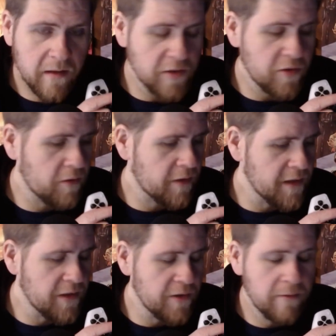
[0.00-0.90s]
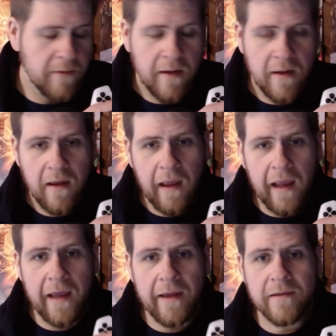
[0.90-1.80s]
controller can do,
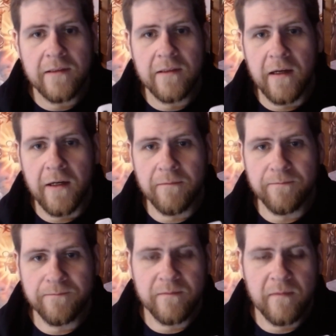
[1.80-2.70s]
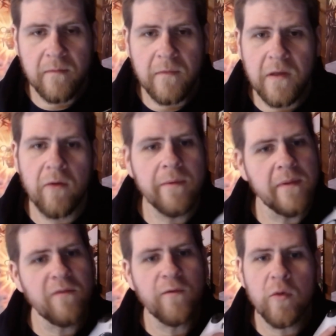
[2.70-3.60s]
and
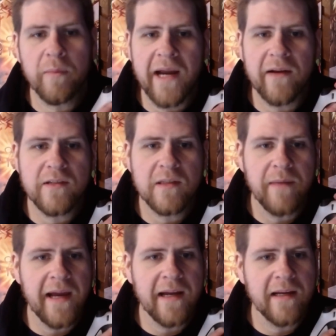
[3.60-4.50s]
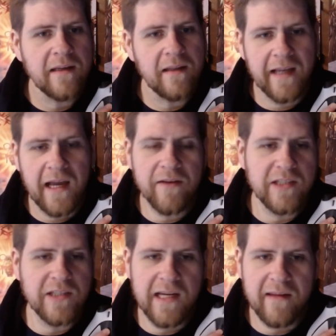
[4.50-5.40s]
the 4 paddles on the back, like I
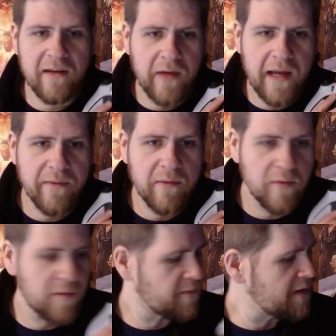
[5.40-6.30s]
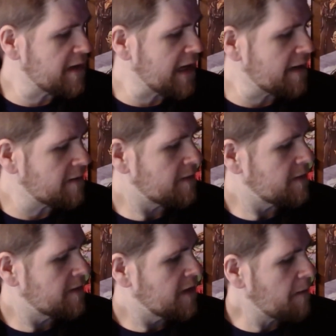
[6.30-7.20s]
understand they don't have the room for that.
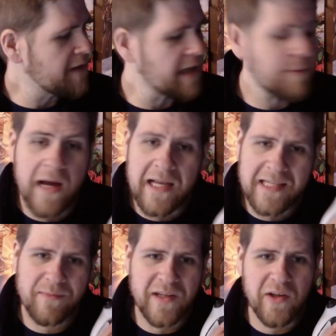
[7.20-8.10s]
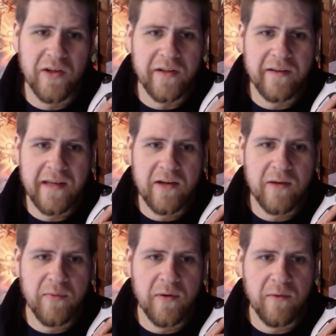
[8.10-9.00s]
I mean, they possibly could. They
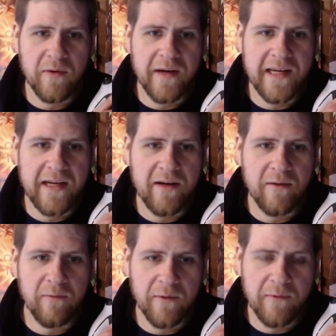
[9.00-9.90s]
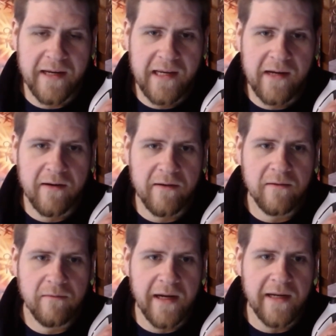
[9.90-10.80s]
could put one right here and one right
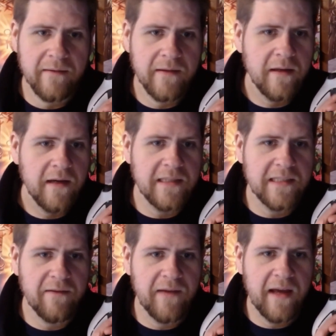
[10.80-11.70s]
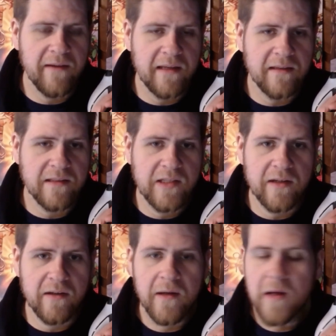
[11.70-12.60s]
here, right? Instead of having it in the
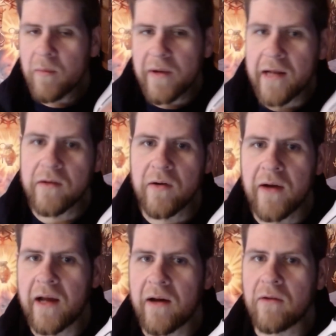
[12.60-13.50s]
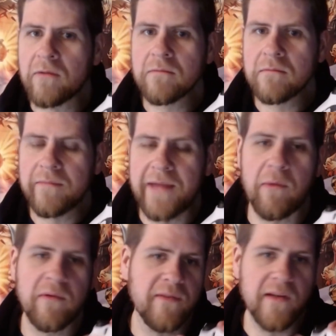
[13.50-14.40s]
center. But I don't know how
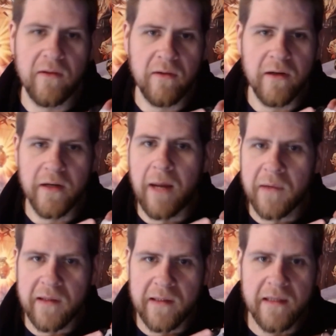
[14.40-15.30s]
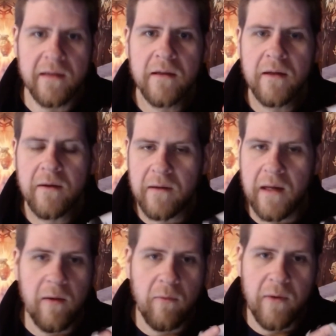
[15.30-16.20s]
that would feel ergonomically
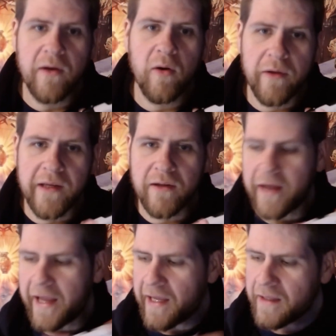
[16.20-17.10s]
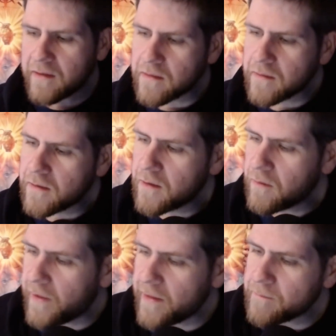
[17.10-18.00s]
while you're holding it in your hand,
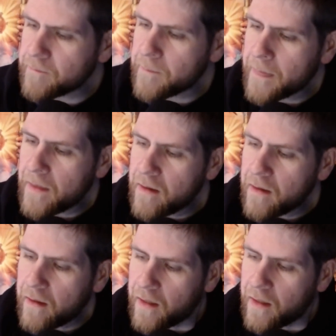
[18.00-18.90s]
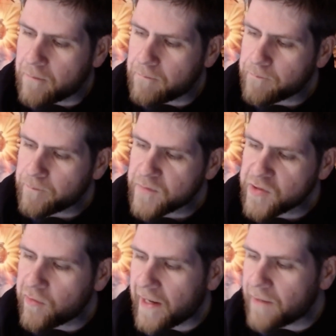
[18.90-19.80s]
right?
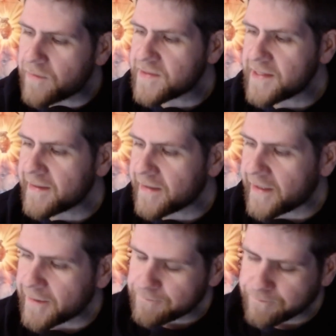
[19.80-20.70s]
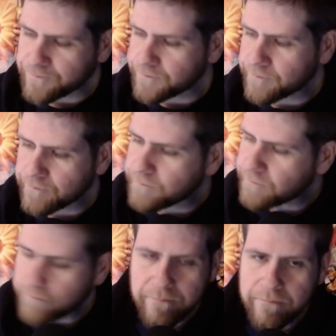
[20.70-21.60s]
So I would say, like,
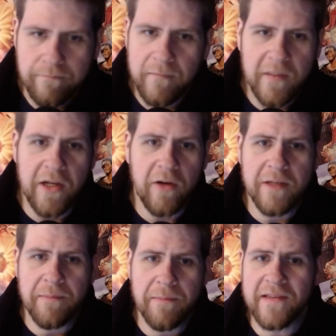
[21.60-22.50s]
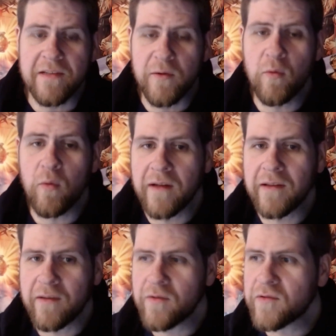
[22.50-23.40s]
it depends. If you
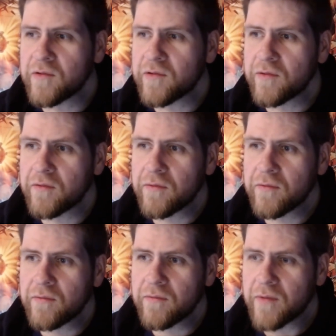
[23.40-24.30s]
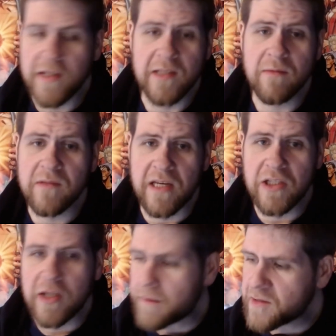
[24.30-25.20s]
want those
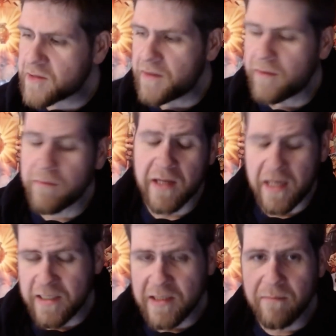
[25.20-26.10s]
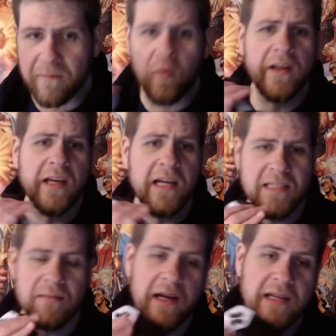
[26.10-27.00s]
customization options, being able to fully
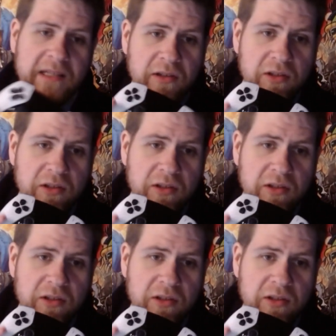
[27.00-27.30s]
customize your